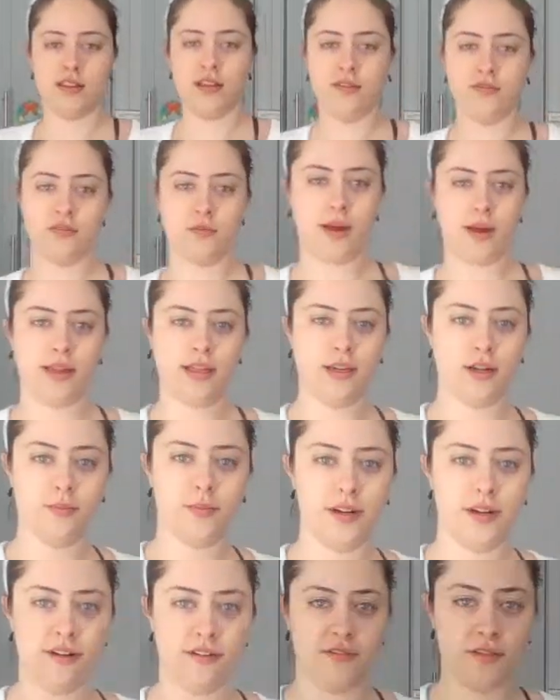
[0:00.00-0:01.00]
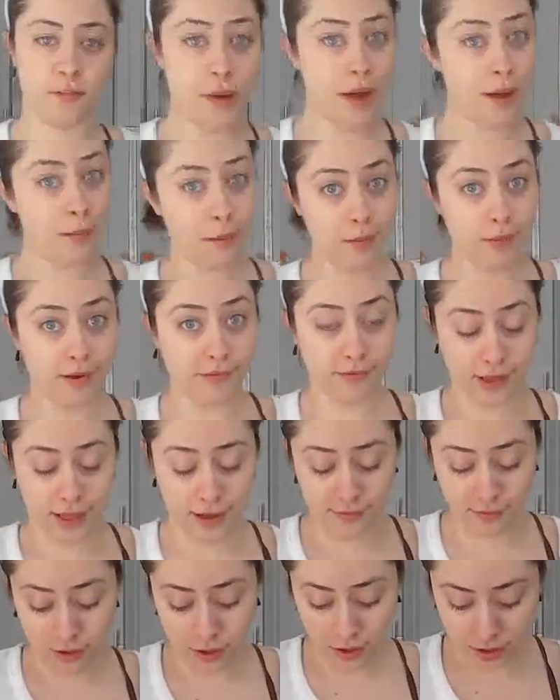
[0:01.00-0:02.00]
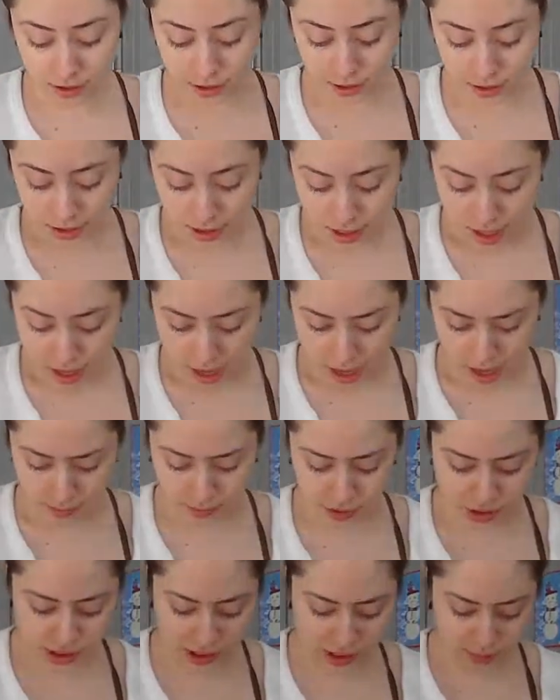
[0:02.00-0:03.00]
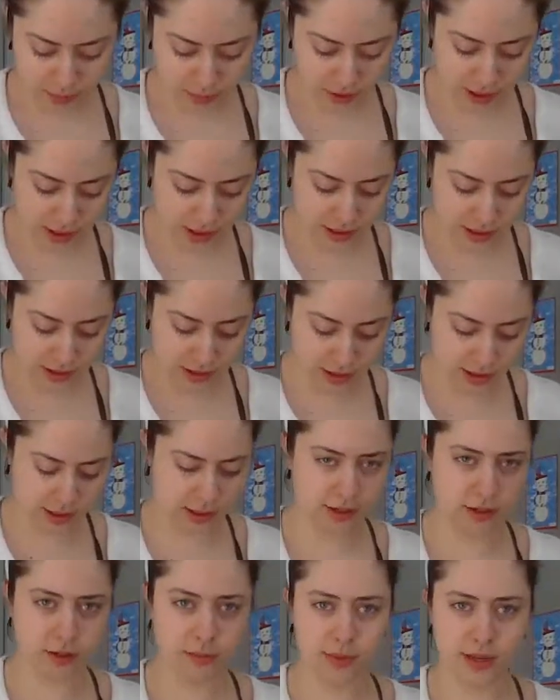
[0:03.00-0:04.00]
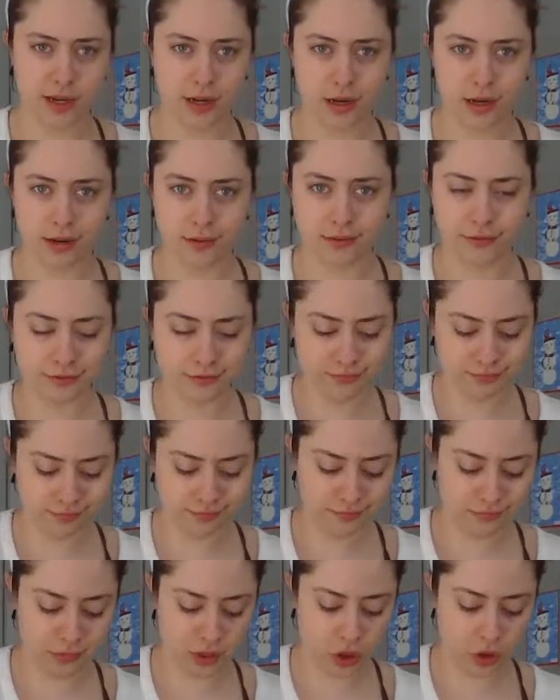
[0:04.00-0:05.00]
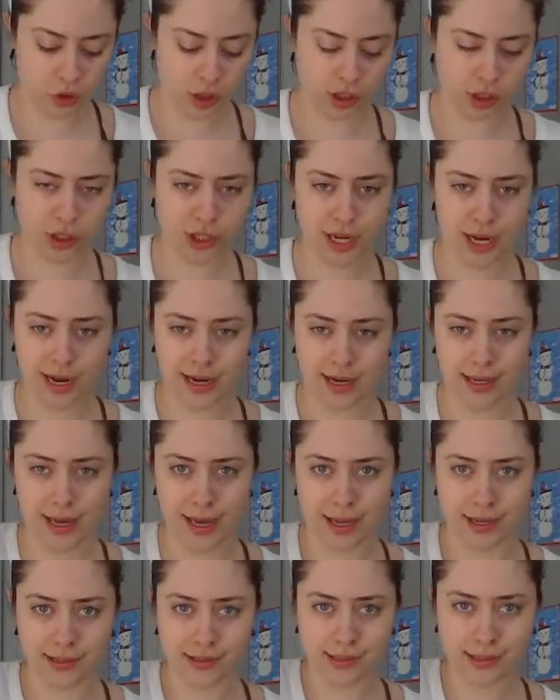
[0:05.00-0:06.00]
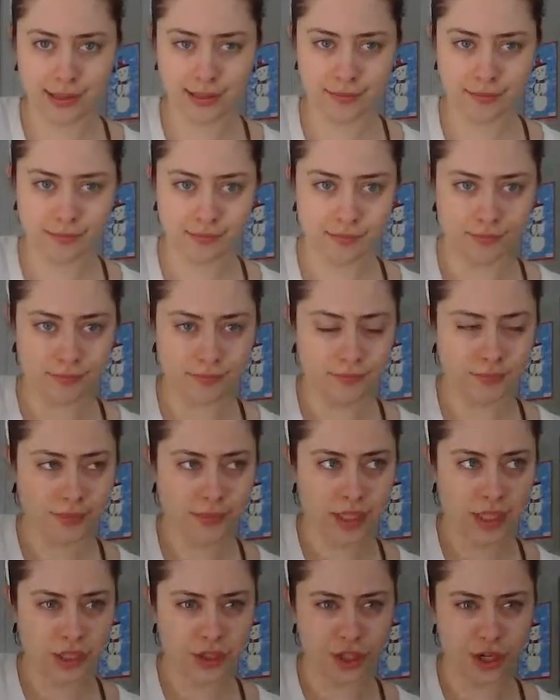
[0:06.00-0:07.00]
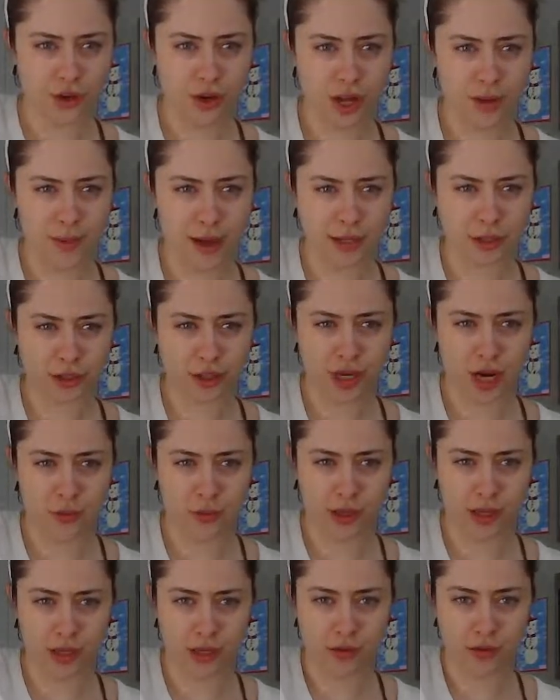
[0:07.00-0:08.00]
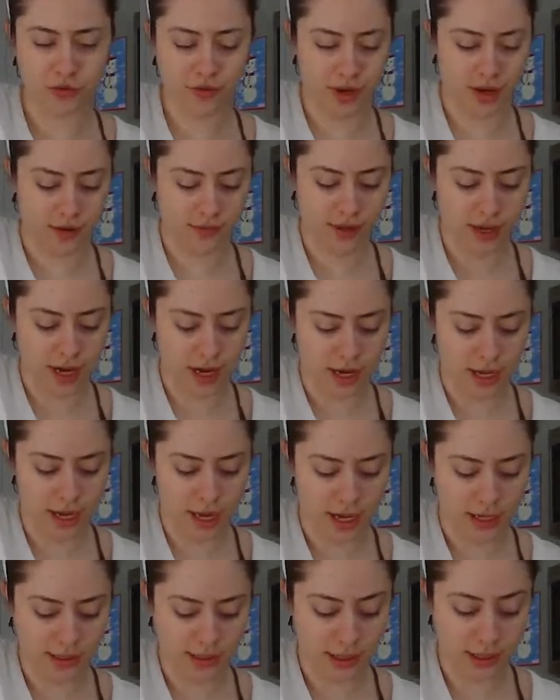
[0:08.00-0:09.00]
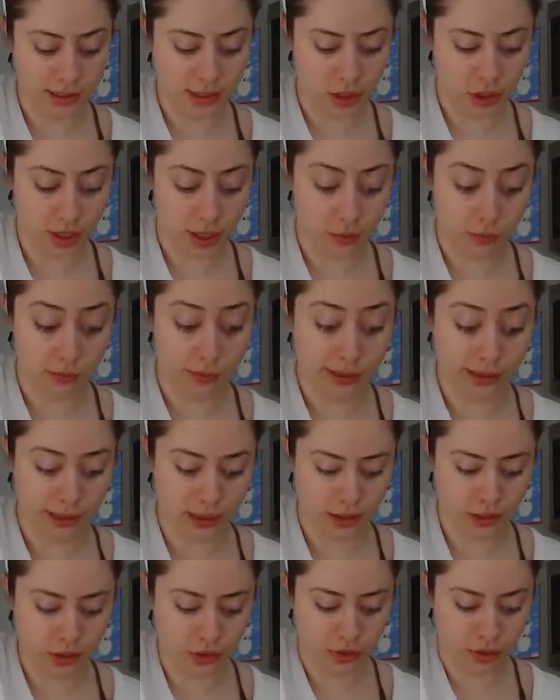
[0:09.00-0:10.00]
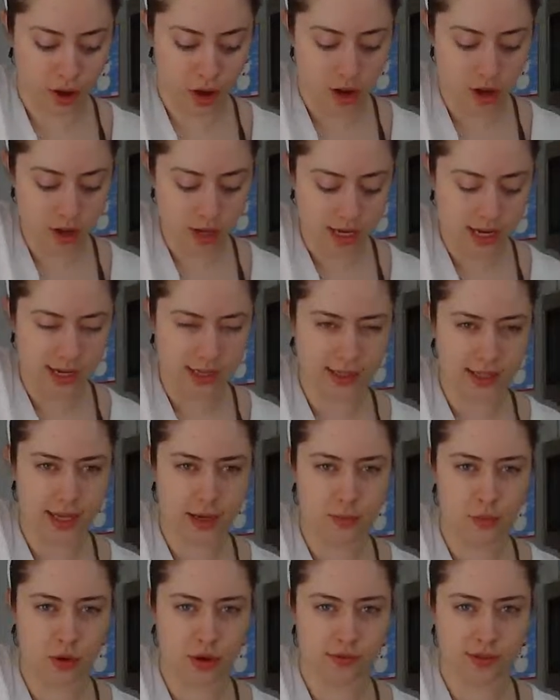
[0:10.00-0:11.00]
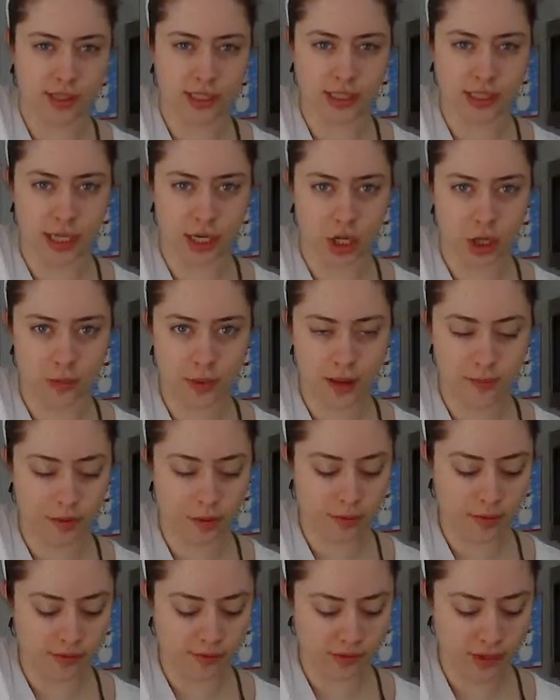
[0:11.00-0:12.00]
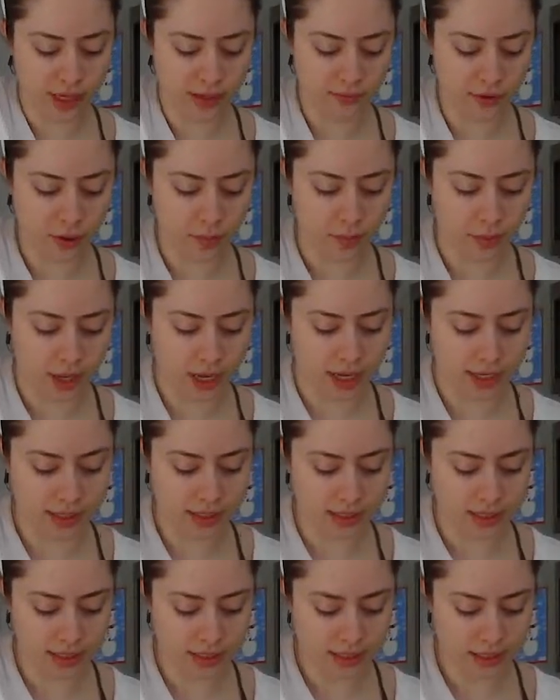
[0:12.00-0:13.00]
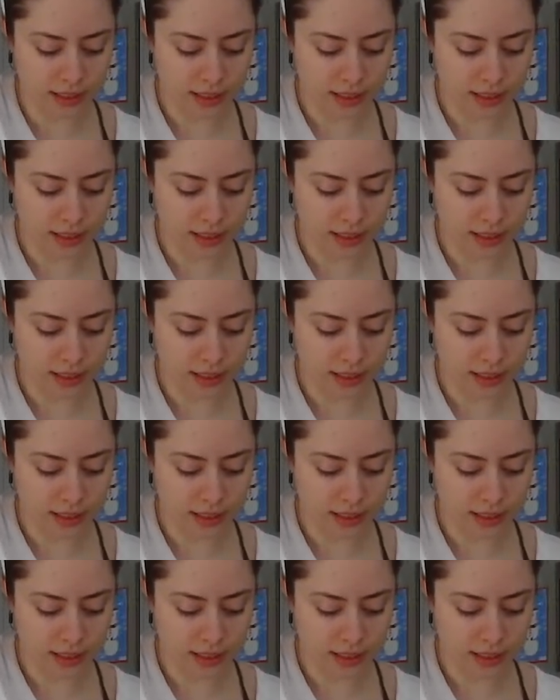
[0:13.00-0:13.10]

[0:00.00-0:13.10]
Then for my little bit of peppermint flavor, I'm just going to put in a little bit of crushed candy canes. Generally, I'm actually not really a huge fan of candy canes because they're like really strong and I like more of a subtle peppermint flavor, but